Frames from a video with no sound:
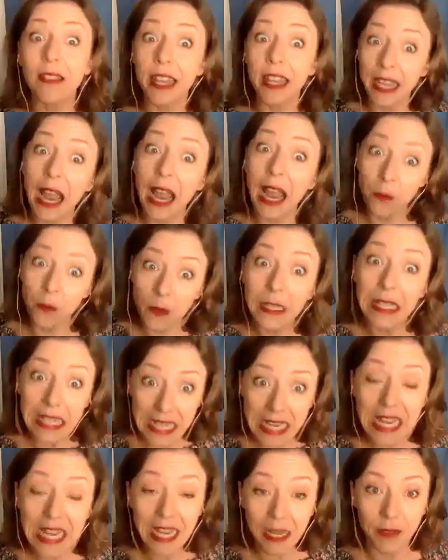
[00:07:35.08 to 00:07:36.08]
And like, I really
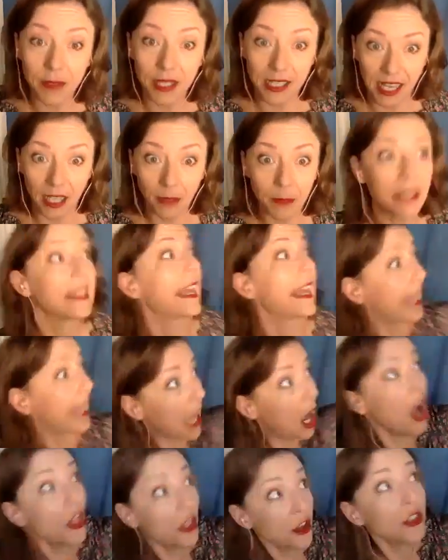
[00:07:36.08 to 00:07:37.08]
need him to tell me like,
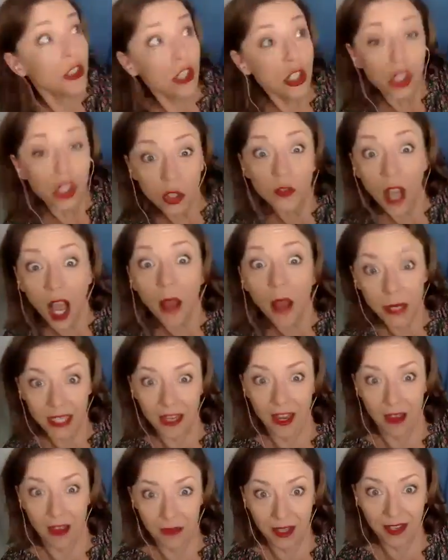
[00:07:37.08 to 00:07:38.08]
there's a tsunami
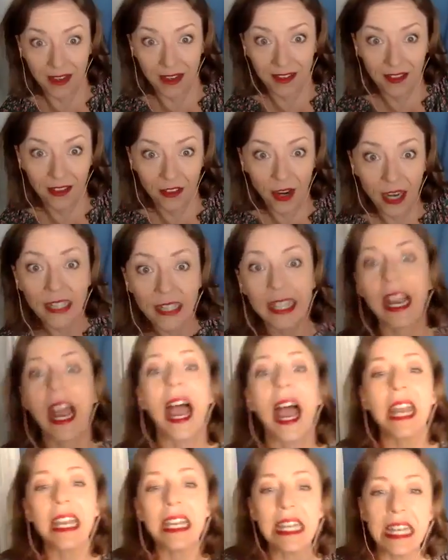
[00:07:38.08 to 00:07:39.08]
coming, right? Like,
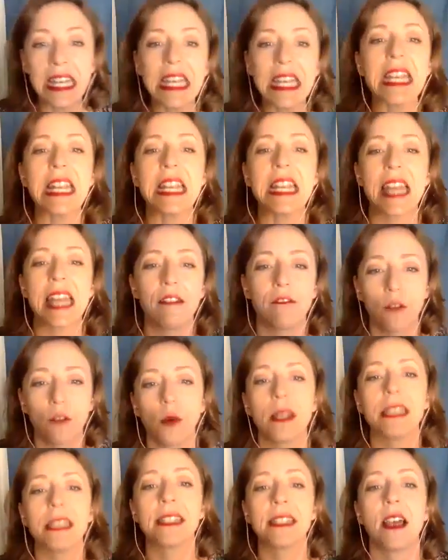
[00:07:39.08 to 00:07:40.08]
I need that
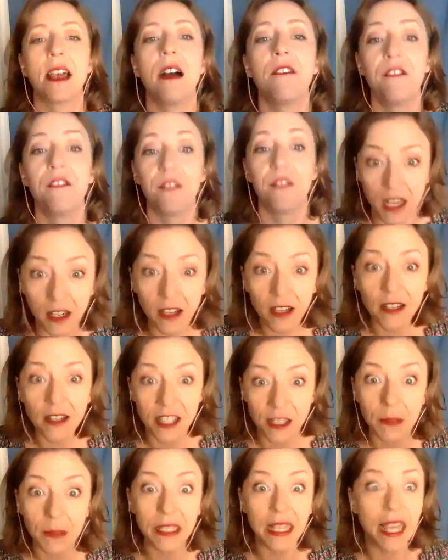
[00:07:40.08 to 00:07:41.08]
voice of fear
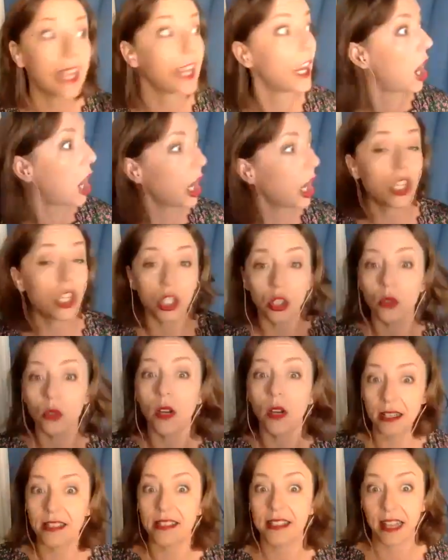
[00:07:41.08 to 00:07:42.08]
to be like, are you
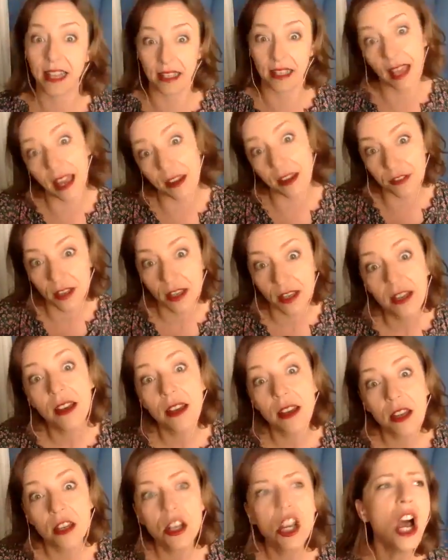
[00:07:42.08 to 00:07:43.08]
gonna stay alive?
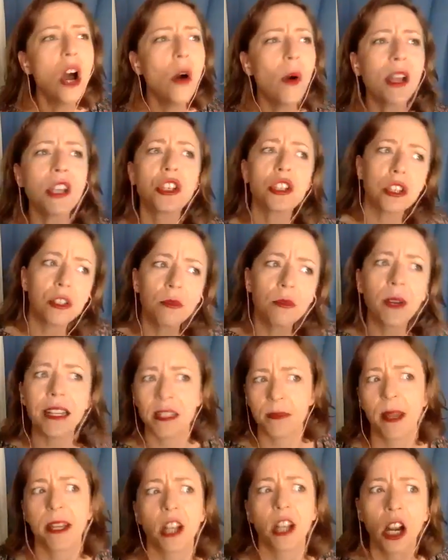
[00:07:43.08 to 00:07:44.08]
No, I shouldn't
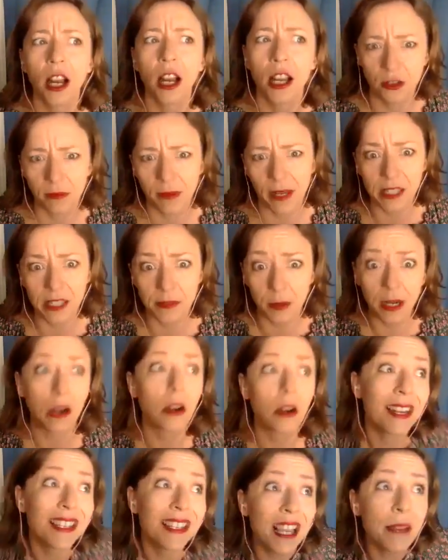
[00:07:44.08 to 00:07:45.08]
race my car 100 miles per
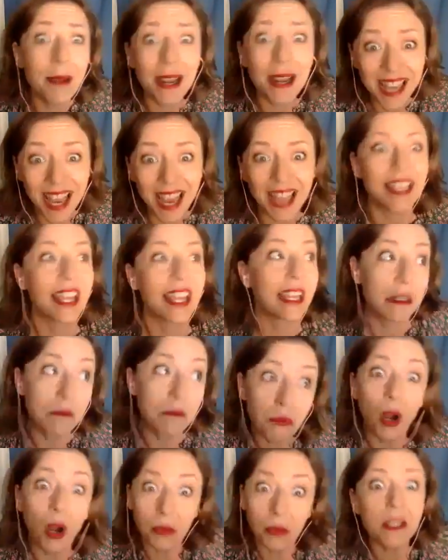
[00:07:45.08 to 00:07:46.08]
hour because I might die. Like,
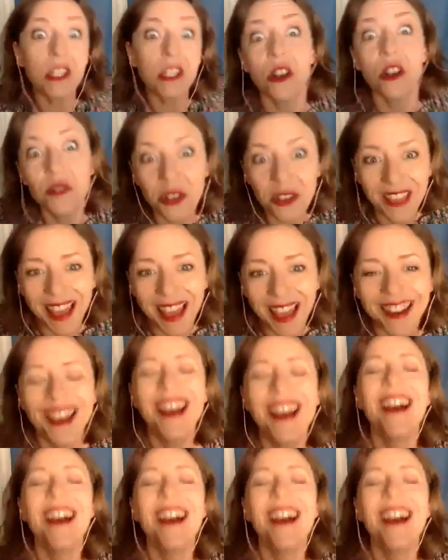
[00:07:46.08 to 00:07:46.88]
probably don't do that.